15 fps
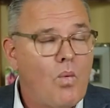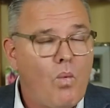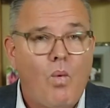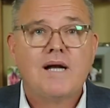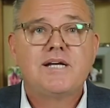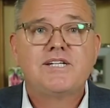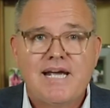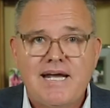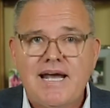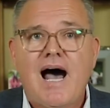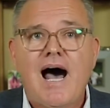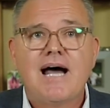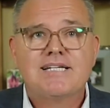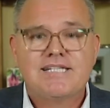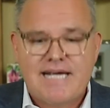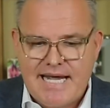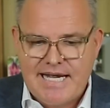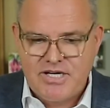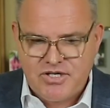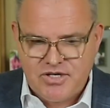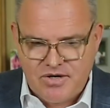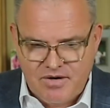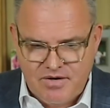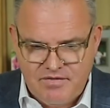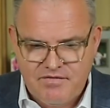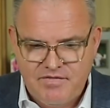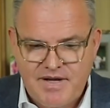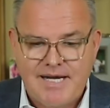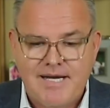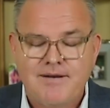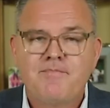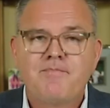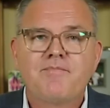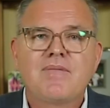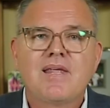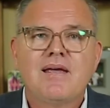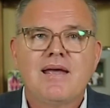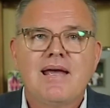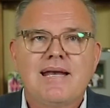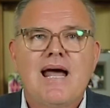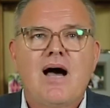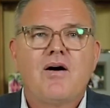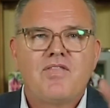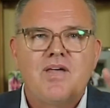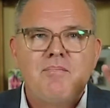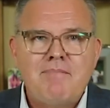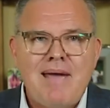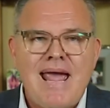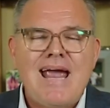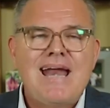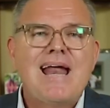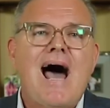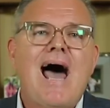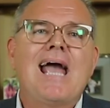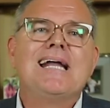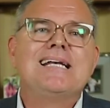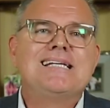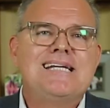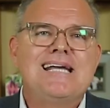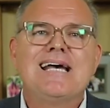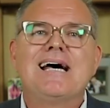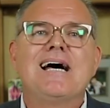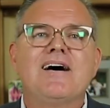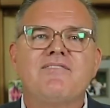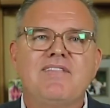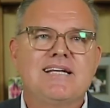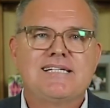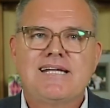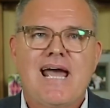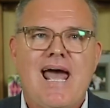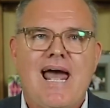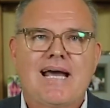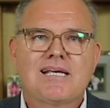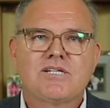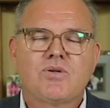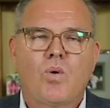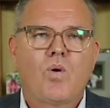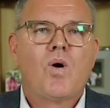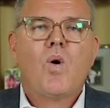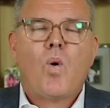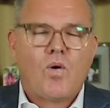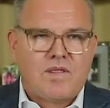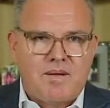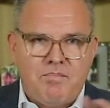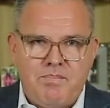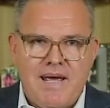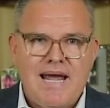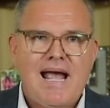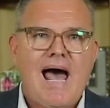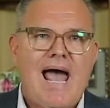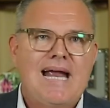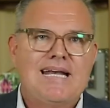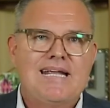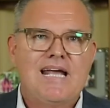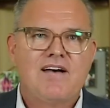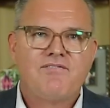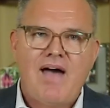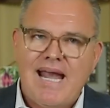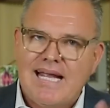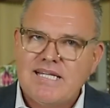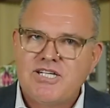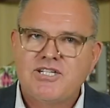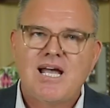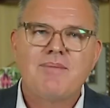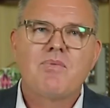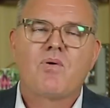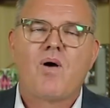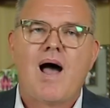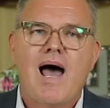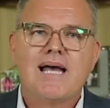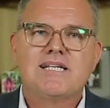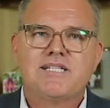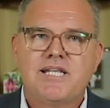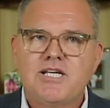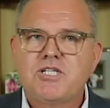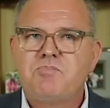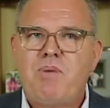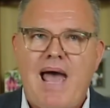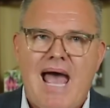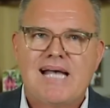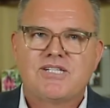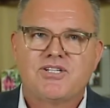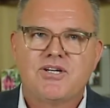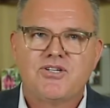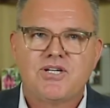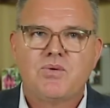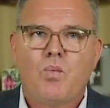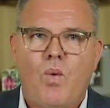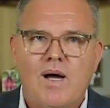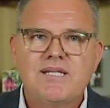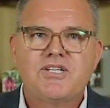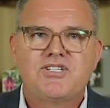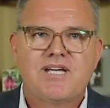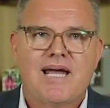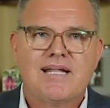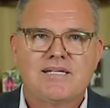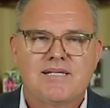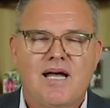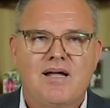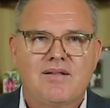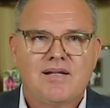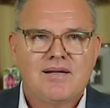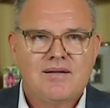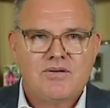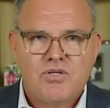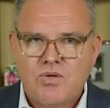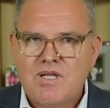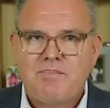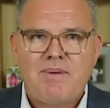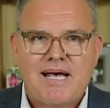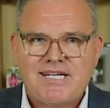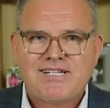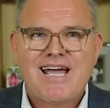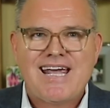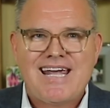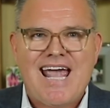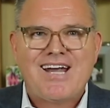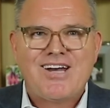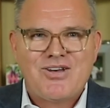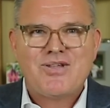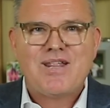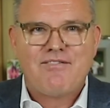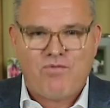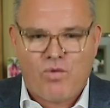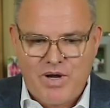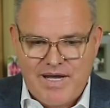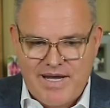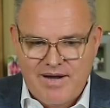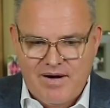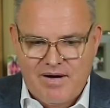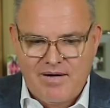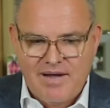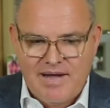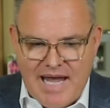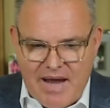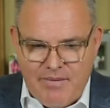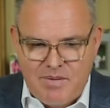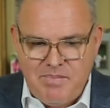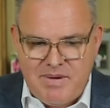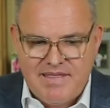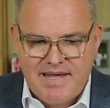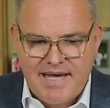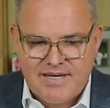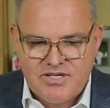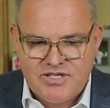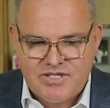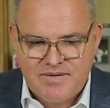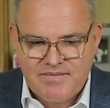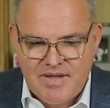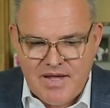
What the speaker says: wanting God to intervene. Now, the main idea of the text, or the big idea, if I could summarize this passage in one sentence, I'll do the best I can to do that for you here, it would be this.